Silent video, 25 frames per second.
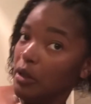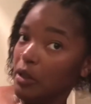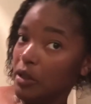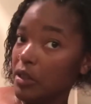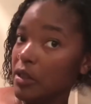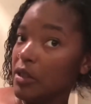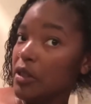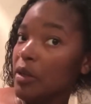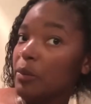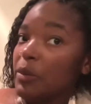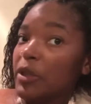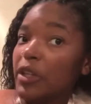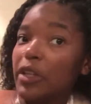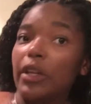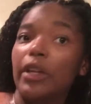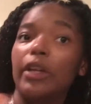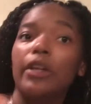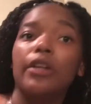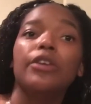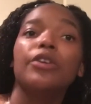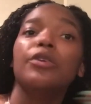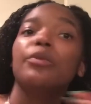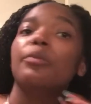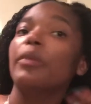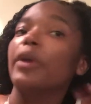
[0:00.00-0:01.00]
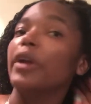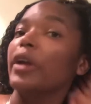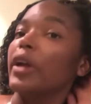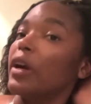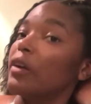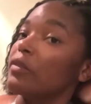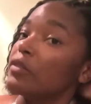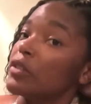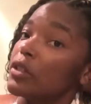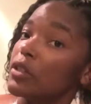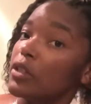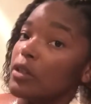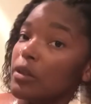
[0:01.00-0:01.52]
something that you may
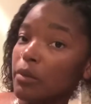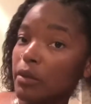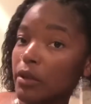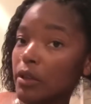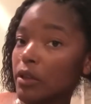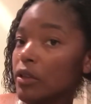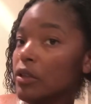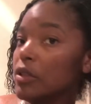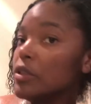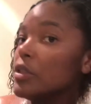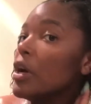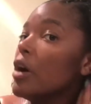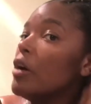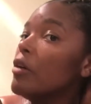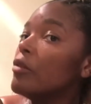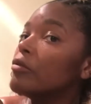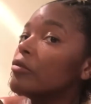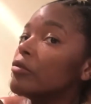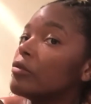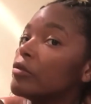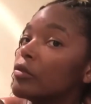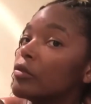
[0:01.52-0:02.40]
have to deal with yourself.